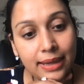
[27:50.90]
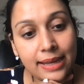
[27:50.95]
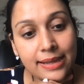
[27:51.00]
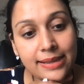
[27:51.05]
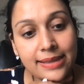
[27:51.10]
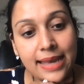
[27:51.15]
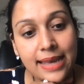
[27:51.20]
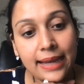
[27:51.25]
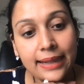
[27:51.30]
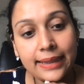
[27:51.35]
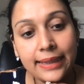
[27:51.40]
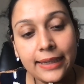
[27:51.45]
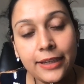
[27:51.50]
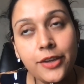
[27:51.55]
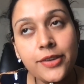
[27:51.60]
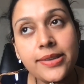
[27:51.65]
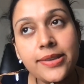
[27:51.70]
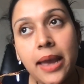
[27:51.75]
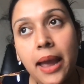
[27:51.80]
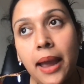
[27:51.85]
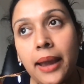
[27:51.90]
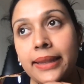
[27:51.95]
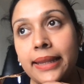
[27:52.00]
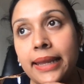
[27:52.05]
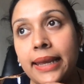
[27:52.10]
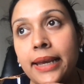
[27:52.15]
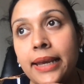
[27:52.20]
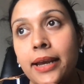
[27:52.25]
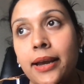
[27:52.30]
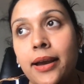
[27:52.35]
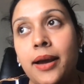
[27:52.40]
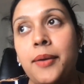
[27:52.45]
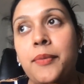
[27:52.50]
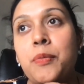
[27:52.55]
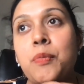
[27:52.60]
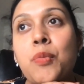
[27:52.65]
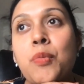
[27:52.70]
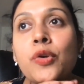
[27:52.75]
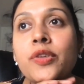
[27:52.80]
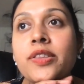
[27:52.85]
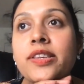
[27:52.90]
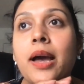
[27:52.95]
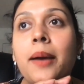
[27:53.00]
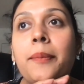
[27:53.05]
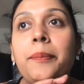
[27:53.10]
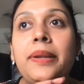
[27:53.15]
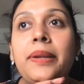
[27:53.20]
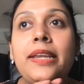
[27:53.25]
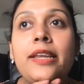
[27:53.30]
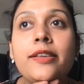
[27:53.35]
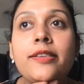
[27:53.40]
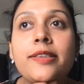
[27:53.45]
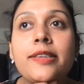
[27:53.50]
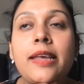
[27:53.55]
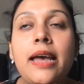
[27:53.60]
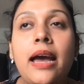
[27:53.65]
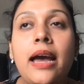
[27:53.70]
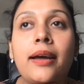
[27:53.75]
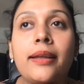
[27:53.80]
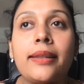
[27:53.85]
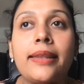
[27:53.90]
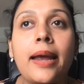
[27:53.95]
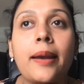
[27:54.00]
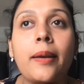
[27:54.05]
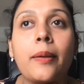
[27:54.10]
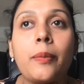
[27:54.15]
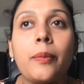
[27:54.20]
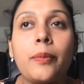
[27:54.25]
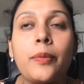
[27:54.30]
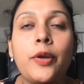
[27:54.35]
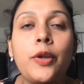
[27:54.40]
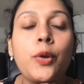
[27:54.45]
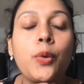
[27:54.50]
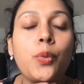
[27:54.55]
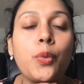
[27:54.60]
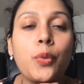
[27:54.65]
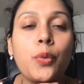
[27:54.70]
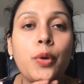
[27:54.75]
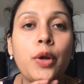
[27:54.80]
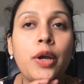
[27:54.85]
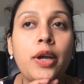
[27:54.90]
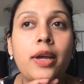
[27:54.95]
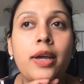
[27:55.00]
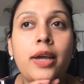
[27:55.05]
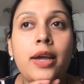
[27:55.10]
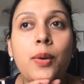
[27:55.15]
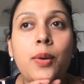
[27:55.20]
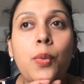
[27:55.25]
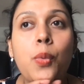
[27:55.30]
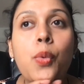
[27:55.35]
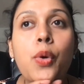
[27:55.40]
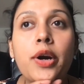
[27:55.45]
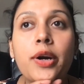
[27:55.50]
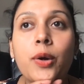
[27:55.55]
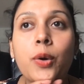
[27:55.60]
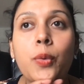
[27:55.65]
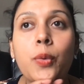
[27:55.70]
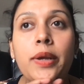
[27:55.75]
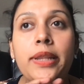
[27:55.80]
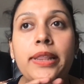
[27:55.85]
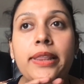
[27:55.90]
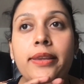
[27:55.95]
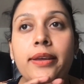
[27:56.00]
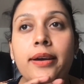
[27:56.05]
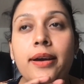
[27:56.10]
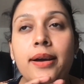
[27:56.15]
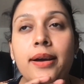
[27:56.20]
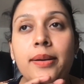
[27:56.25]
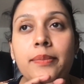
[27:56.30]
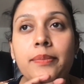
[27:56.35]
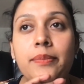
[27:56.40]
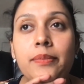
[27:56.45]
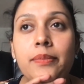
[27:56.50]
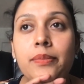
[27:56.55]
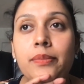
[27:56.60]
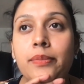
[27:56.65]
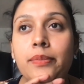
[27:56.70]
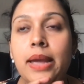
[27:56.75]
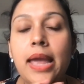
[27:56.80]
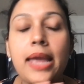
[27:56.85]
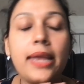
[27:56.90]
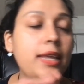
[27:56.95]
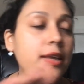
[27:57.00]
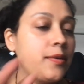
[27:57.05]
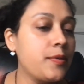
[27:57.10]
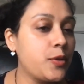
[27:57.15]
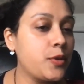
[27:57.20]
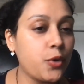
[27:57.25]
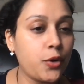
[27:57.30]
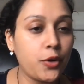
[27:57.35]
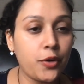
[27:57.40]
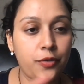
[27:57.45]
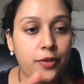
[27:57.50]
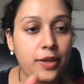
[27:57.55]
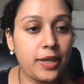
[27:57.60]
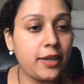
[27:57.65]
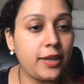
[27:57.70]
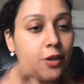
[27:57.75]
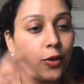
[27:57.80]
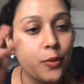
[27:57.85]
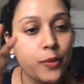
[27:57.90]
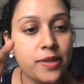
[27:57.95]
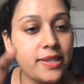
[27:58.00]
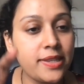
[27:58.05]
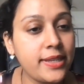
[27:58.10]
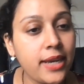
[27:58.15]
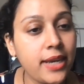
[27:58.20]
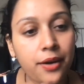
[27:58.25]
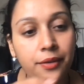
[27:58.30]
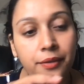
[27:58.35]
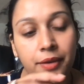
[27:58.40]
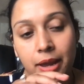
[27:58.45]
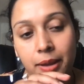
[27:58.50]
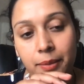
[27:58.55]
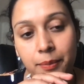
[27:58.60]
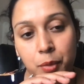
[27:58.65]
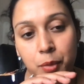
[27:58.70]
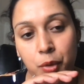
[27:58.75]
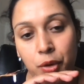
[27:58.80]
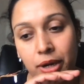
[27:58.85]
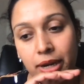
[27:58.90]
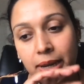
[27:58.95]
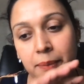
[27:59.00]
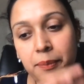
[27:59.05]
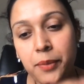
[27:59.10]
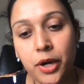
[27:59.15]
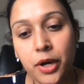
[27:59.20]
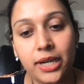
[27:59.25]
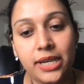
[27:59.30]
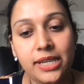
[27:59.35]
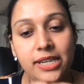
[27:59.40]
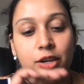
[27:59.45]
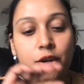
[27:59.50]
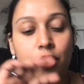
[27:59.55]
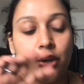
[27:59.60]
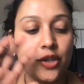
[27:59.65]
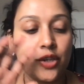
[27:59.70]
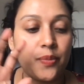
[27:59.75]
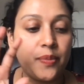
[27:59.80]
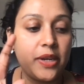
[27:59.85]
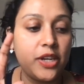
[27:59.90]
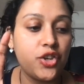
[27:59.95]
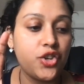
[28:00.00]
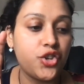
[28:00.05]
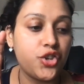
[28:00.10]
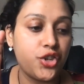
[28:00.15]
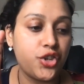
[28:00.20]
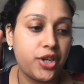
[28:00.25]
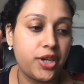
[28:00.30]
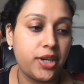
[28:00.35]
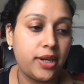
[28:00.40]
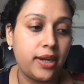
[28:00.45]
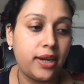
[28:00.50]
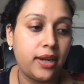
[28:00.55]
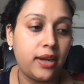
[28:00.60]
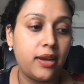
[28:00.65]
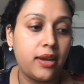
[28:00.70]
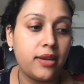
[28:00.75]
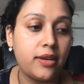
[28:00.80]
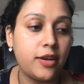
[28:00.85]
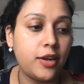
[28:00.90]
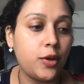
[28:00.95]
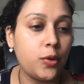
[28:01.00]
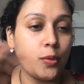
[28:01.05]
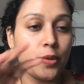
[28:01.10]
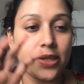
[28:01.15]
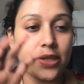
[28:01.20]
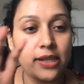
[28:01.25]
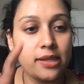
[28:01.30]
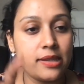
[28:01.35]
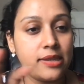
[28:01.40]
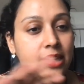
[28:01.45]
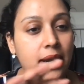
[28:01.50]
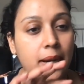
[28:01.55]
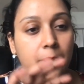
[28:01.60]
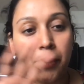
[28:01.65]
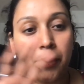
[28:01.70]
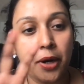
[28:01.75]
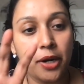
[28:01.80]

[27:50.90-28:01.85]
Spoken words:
Exactly, because I think most companies that work with any sort of, like, CRM or like marketing automation and sales tech,